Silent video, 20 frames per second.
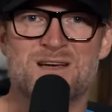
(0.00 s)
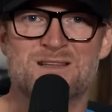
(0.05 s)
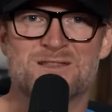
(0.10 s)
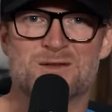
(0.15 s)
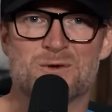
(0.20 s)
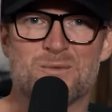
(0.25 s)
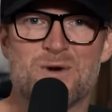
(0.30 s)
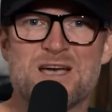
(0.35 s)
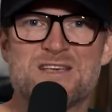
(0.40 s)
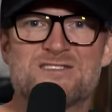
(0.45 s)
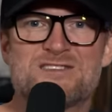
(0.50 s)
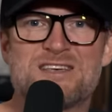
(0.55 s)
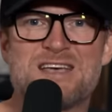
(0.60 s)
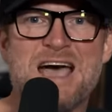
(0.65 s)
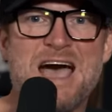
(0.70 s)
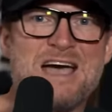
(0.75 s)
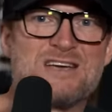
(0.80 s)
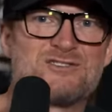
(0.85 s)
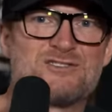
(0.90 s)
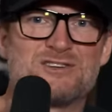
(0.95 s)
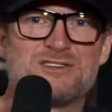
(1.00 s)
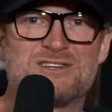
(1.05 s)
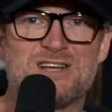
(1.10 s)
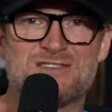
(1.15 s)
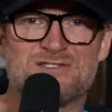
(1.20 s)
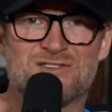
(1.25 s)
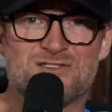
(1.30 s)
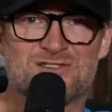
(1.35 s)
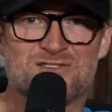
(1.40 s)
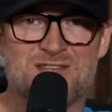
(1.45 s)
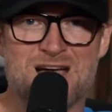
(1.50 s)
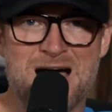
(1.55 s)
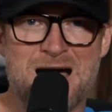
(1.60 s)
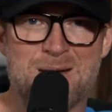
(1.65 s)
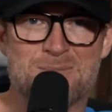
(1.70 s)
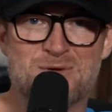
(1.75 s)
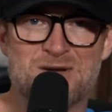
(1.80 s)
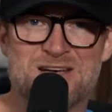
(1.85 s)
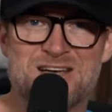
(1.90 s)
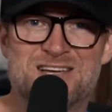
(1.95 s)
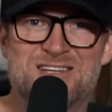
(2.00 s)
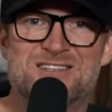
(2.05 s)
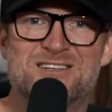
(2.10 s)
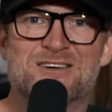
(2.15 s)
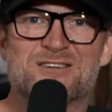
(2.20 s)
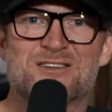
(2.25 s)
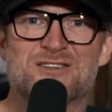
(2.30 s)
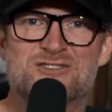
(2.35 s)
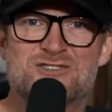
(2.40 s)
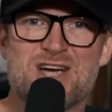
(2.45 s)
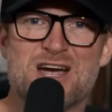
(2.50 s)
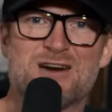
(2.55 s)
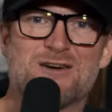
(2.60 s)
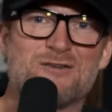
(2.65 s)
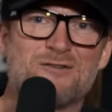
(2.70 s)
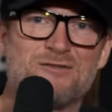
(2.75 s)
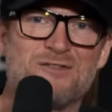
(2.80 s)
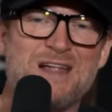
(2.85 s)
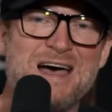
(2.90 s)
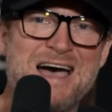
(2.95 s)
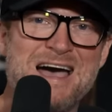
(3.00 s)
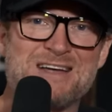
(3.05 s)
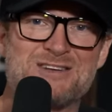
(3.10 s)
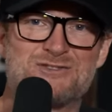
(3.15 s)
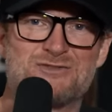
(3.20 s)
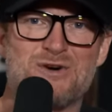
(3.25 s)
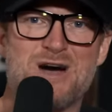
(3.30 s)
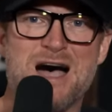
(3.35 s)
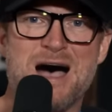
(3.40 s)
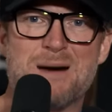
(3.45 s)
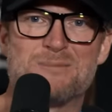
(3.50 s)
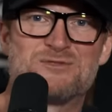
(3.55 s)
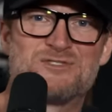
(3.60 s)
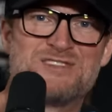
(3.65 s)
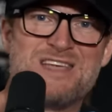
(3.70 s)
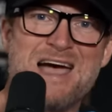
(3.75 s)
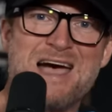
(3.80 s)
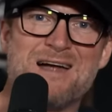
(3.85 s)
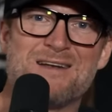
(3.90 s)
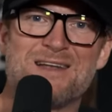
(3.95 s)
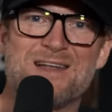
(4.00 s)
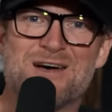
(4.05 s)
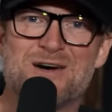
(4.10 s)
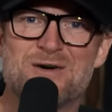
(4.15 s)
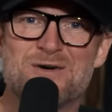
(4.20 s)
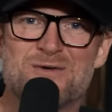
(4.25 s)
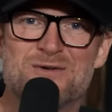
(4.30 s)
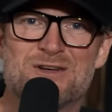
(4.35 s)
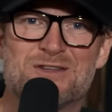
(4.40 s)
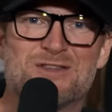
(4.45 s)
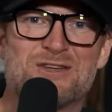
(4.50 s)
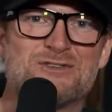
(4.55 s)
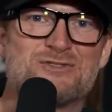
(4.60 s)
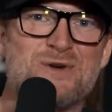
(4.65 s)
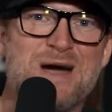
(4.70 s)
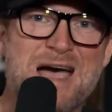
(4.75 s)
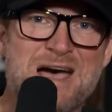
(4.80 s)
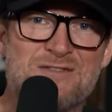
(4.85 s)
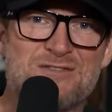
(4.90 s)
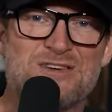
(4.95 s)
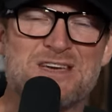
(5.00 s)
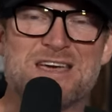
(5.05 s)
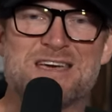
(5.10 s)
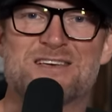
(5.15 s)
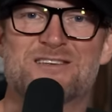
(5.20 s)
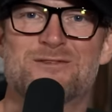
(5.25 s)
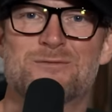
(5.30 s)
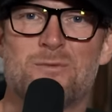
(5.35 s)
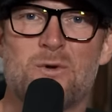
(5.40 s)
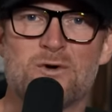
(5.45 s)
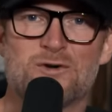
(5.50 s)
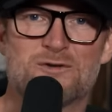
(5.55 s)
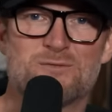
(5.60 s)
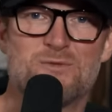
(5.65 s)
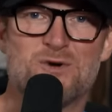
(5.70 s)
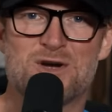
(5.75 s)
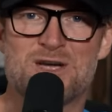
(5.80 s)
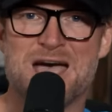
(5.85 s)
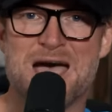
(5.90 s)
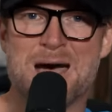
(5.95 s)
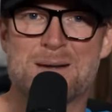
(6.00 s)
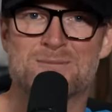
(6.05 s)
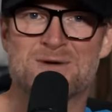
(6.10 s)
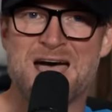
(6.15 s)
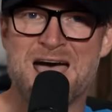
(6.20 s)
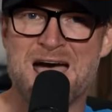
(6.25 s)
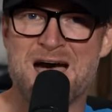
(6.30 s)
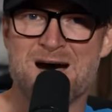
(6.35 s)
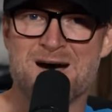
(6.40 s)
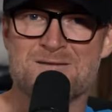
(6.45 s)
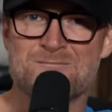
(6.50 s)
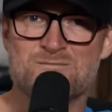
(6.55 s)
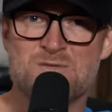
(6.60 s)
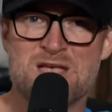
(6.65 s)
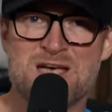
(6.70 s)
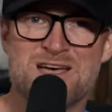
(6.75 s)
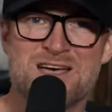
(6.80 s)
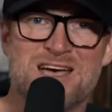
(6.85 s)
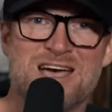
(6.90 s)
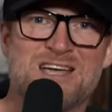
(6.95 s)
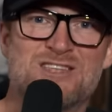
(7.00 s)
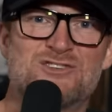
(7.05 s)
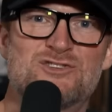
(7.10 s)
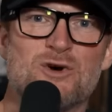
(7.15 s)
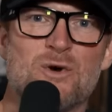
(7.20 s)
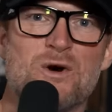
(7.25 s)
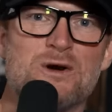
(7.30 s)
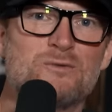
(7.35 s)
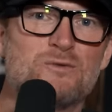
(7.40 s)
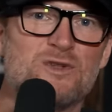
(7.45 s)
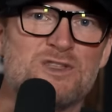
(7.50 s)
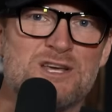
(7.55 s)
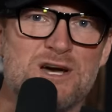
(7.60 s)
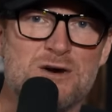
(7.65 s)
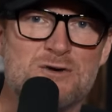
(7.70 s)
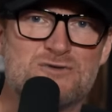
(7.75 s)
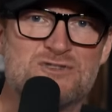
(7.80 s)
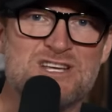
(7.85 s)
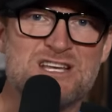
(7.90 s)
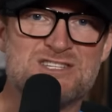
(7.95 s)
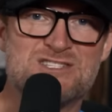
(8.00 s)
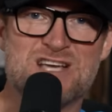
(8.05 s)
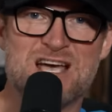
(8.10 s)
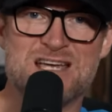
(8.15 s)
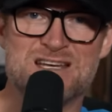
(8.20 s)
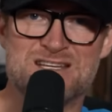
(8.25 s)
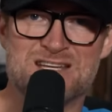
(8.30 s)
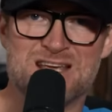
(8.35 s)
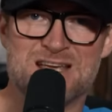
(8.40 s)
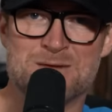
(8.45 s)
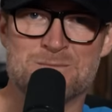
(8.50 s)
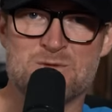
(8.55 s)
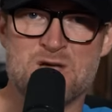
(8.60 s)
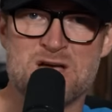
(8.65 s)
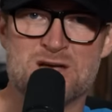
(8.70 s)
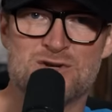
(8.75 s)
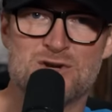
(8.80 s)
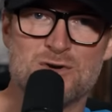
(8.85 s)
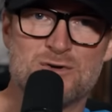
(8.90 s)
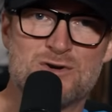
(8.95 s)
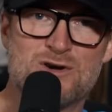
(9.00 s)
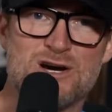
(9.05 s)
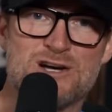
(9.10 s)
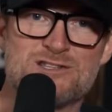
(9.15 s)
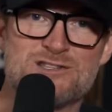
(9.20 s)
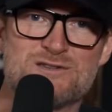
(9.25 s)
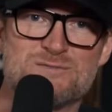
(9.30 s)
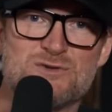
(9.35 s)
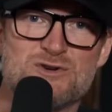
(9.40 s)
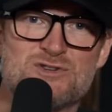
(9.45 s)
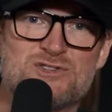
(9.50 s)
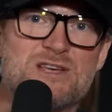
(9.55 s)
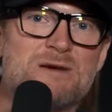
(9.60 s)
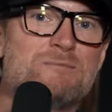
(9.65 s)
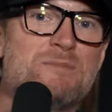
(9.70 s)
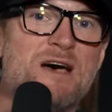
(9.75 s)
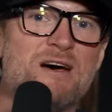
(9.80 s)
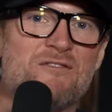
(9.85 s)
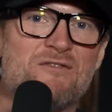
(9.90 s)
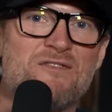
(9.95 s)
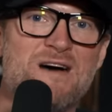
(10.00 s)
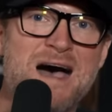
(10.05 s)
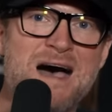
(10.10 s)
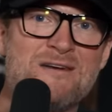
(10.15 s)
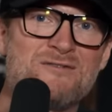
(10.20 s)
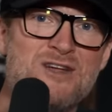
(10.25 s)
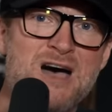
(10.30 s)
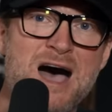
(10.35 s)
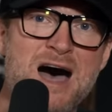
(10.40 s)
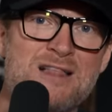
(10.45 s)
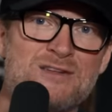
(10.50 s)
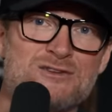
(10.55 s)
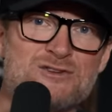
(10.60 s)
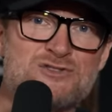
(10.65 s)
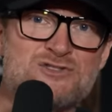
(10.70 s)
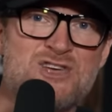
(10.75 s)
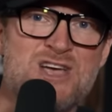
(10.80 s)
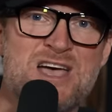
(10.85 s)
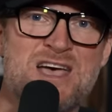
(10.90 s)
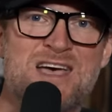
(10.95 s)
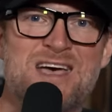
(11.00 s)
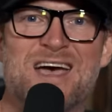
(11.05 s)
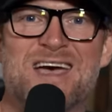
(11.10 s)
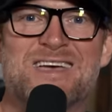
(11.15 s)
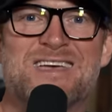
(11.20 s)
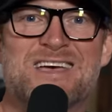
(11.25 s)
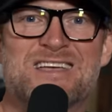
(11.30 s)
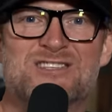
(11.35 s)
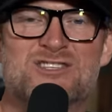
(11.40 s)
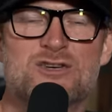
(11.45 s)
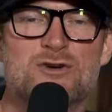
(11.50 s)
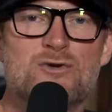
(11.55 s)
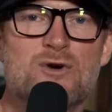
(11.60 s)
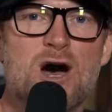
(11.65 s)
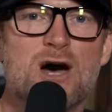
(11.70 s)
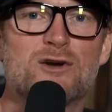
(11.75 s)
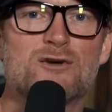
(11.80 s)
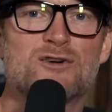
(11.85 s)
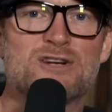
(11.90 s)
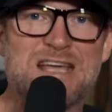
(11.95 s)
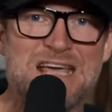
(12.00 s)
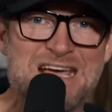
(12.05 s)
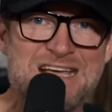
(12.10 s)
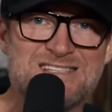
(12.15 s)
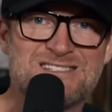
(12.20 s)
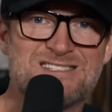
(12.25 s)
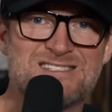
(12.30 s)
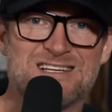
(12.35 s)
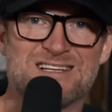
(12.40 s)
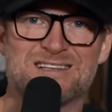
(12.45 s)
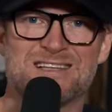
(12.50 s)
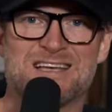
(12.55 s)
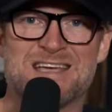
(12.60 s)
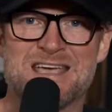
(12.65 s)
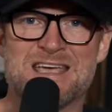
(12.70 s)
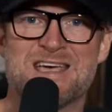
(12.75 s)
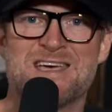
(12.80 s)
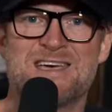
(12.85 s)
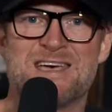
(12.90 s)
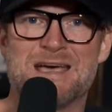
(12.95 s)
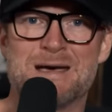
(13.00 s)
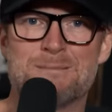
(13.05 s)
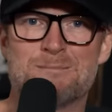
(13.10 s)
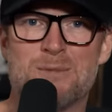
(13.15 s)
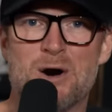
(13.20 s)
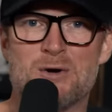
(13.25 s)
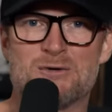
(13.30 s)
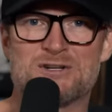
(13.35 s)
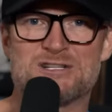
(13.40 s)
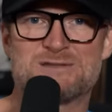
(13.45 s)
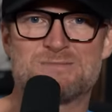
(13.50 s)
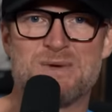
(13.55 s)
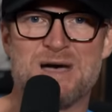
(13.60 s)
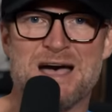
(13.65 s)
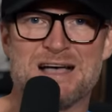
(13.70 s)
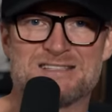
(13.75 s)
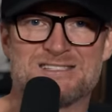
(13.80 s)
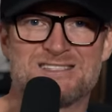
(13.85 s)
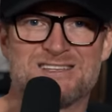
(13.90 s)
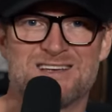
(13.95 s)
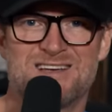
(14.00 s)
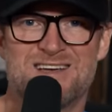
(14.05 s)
The racing action doesn't stop till the checkered flag drops. Download the DraftKings Sportsbook app now and join with code DJD. New customers can bet $5 and get $200 instantly in bonus bets.